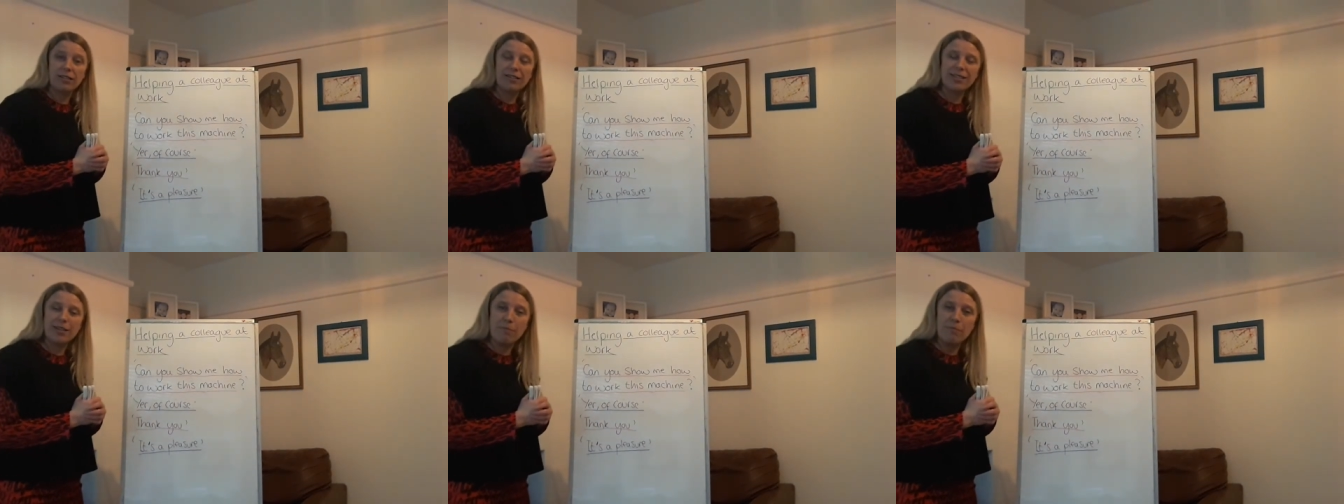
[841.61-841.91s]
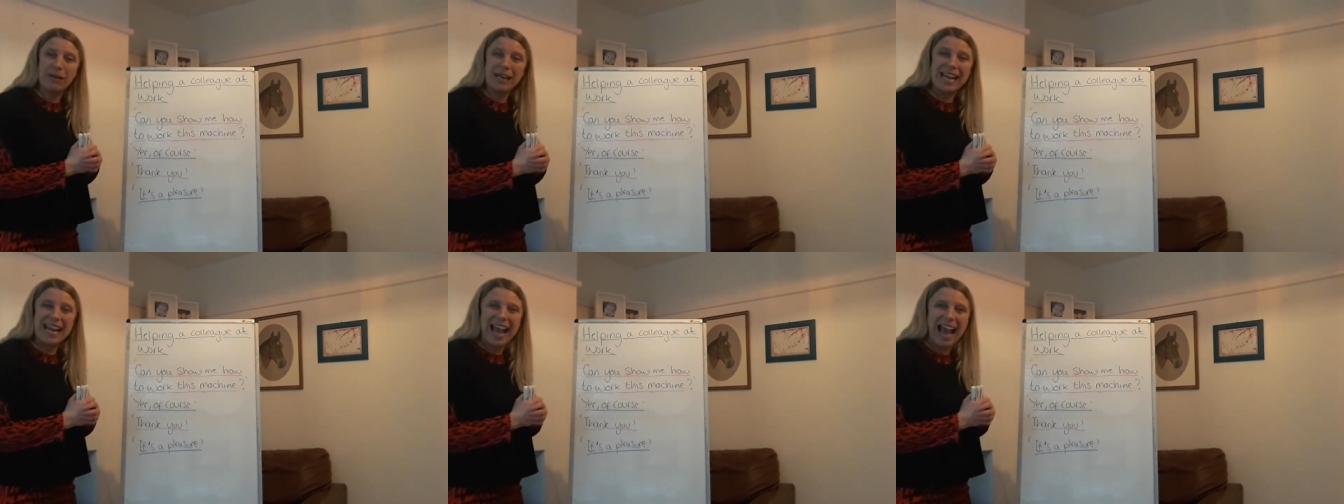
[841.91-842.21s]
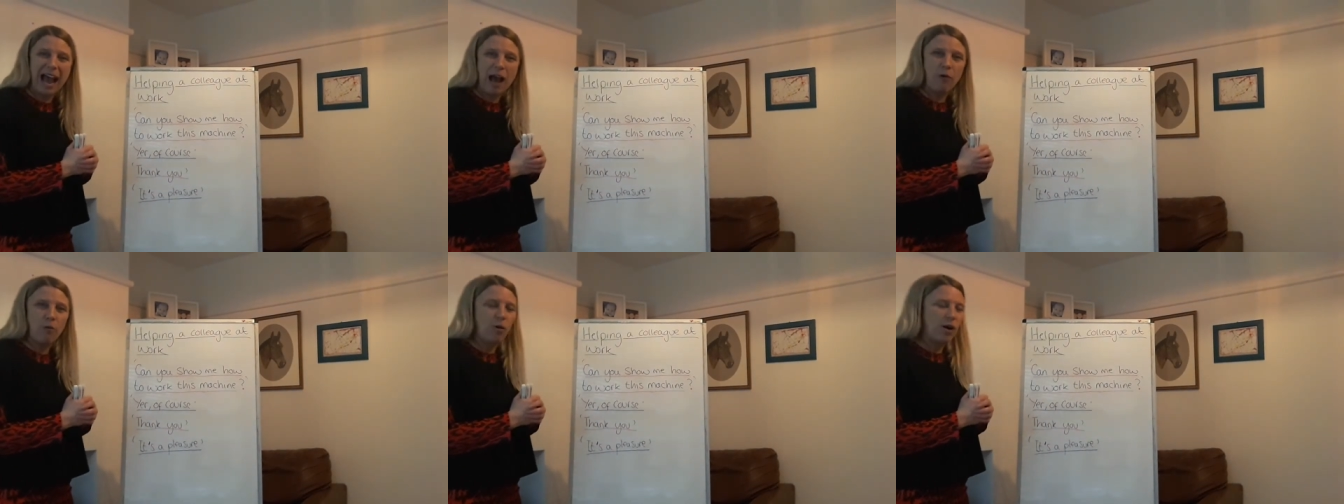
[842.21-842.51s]
somebody
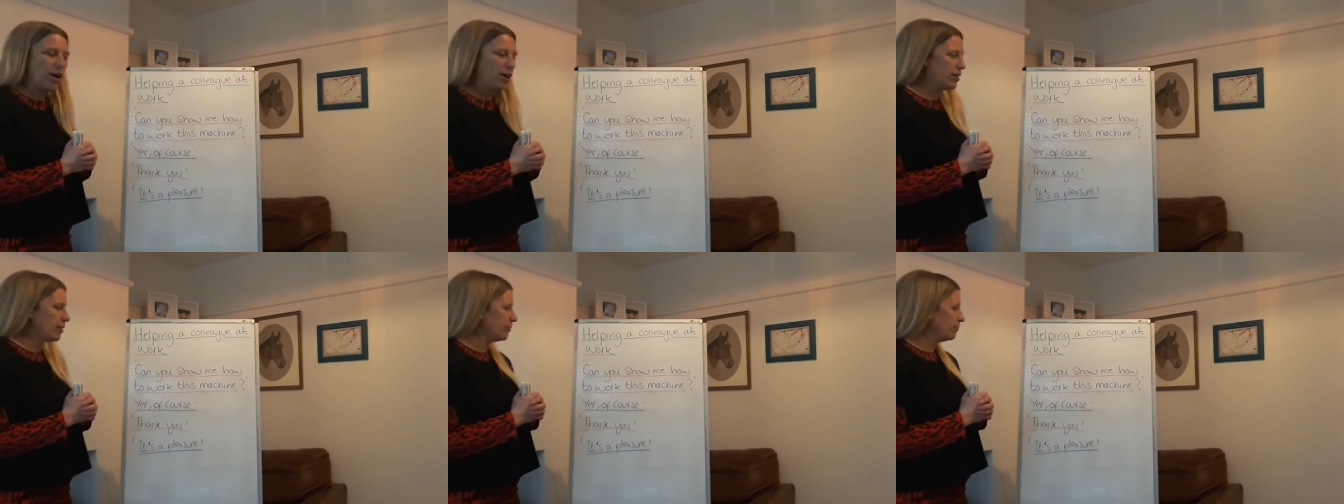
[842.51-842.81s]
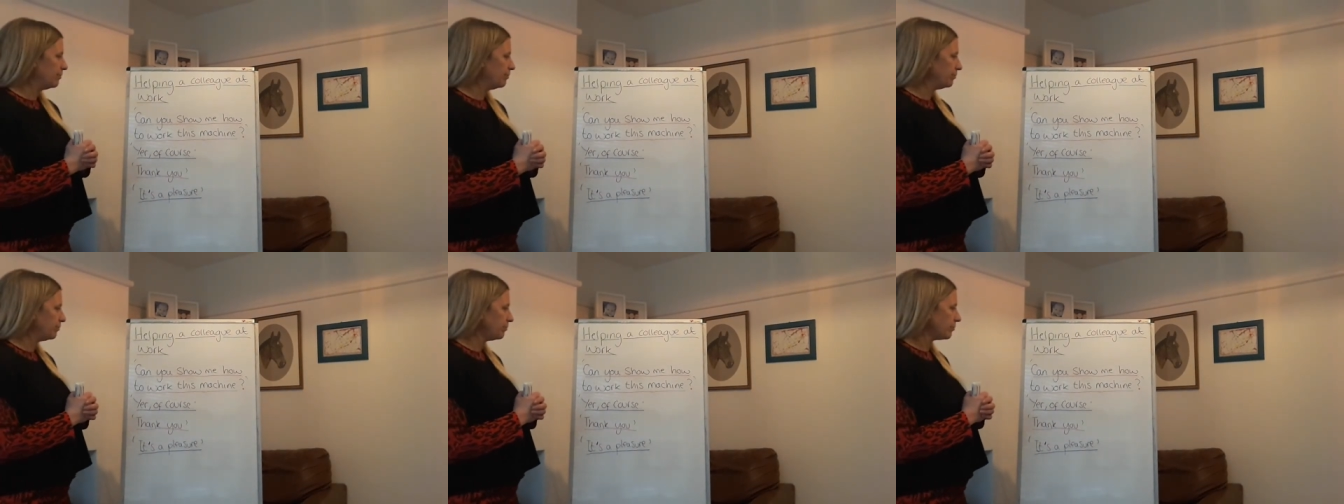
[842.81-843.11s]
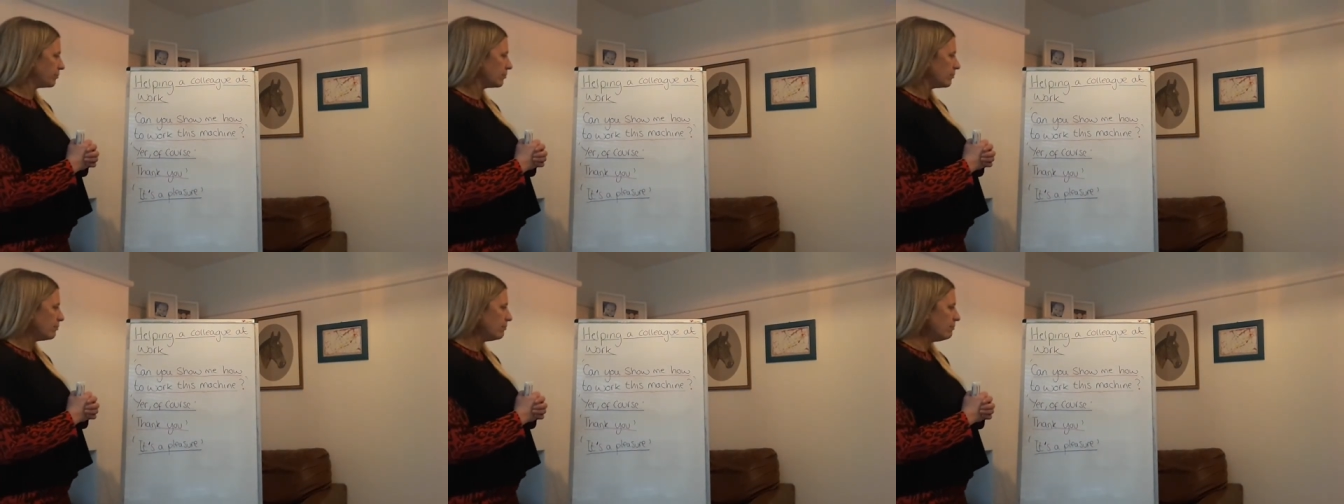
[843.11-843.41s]
at work.
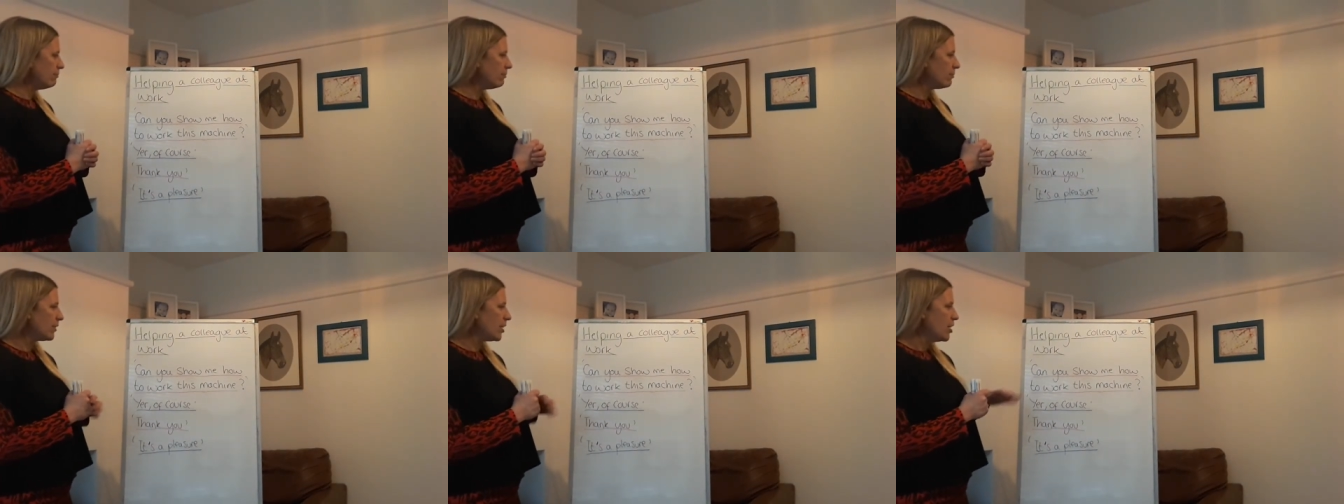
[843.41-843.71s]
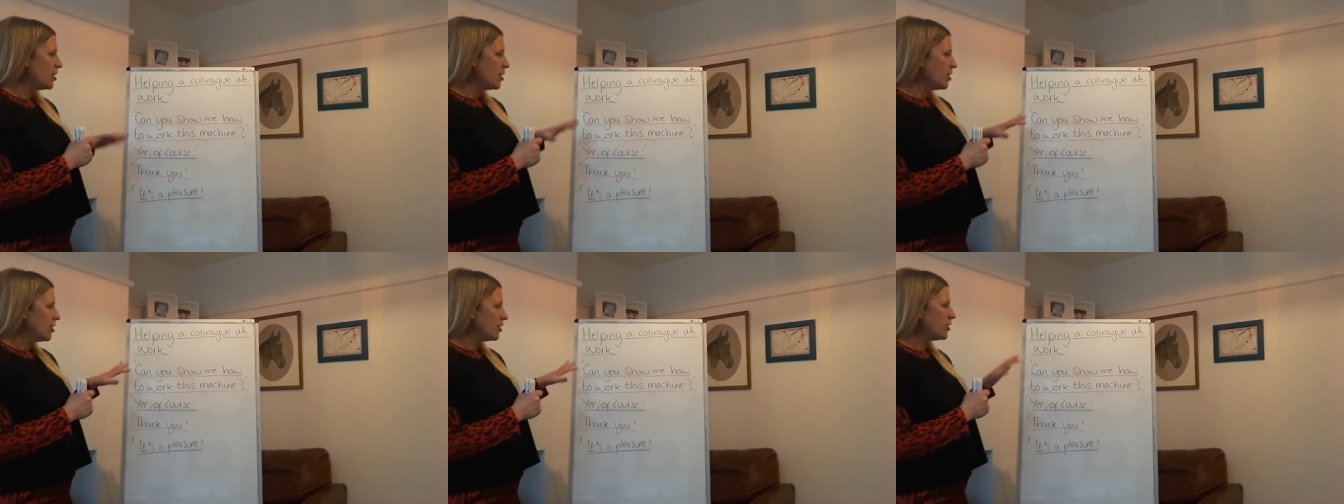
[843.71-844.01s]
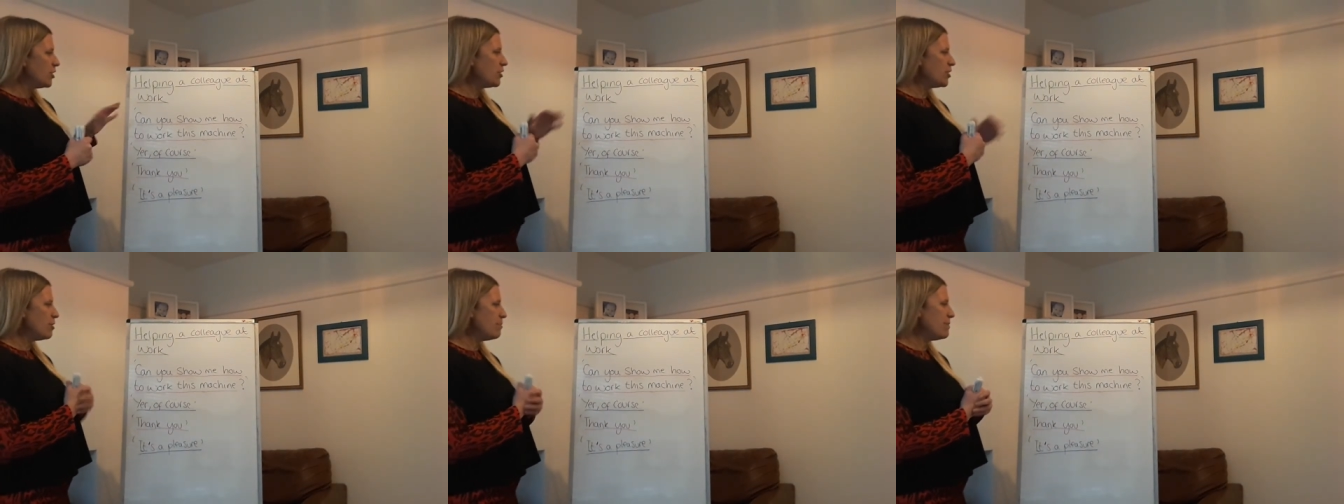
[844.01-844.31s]

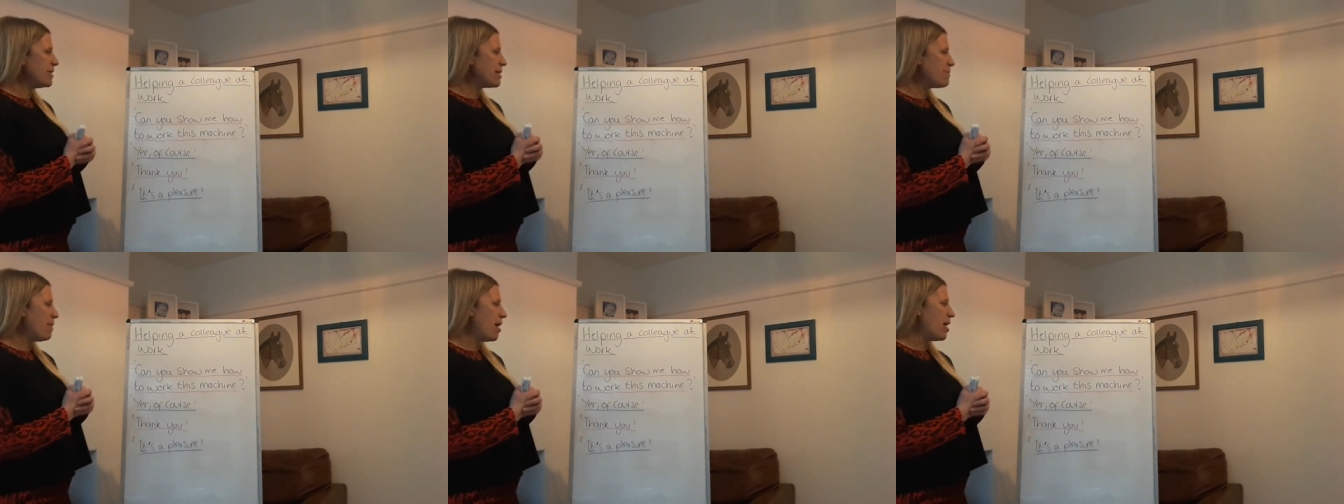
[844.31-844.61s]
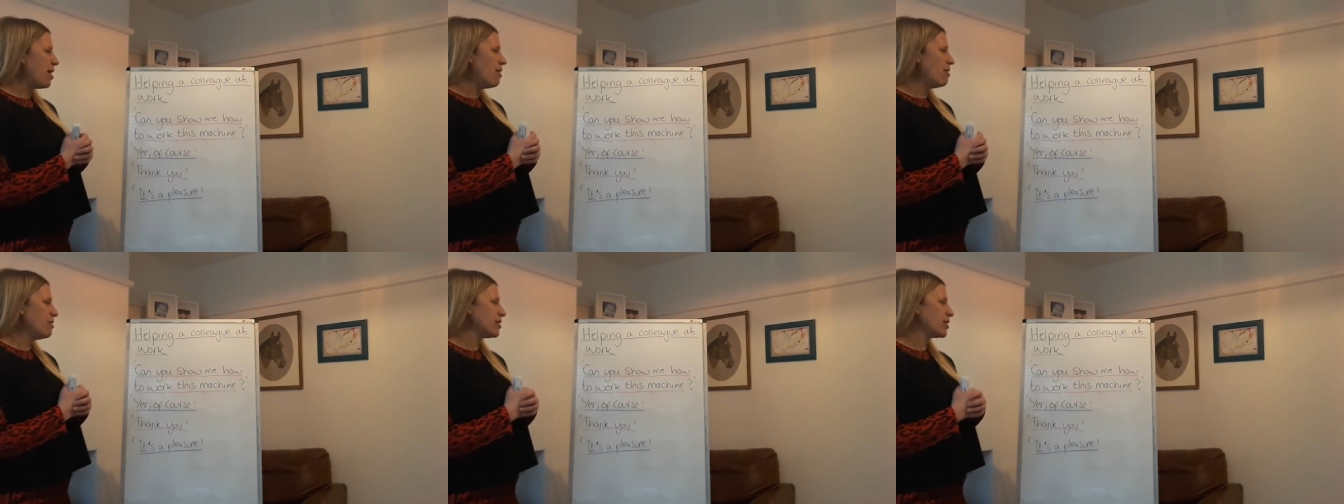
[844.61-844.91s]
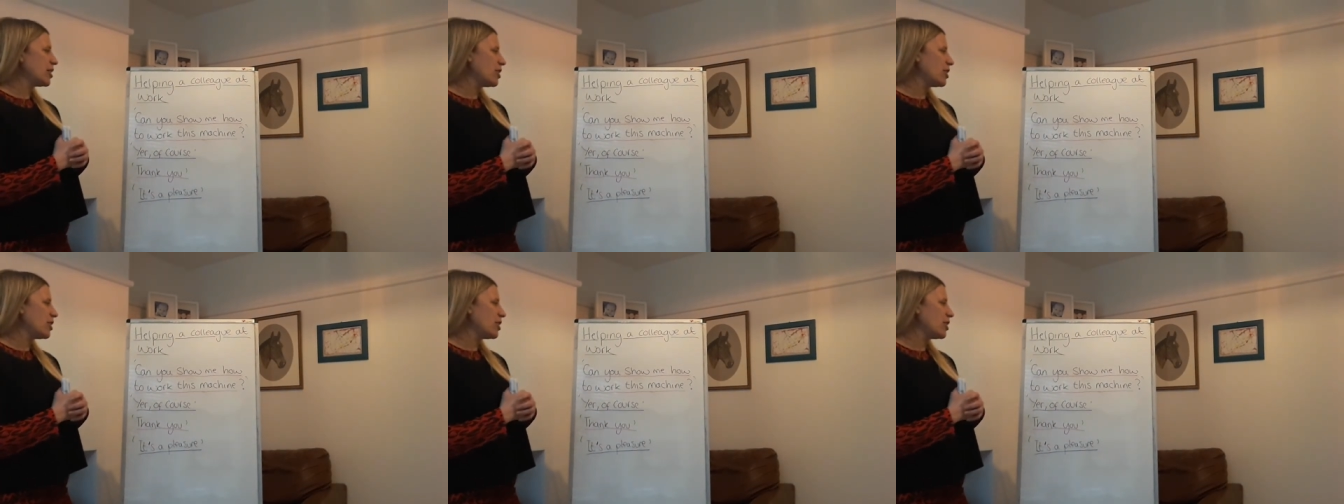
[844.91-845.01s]
So somebody might ask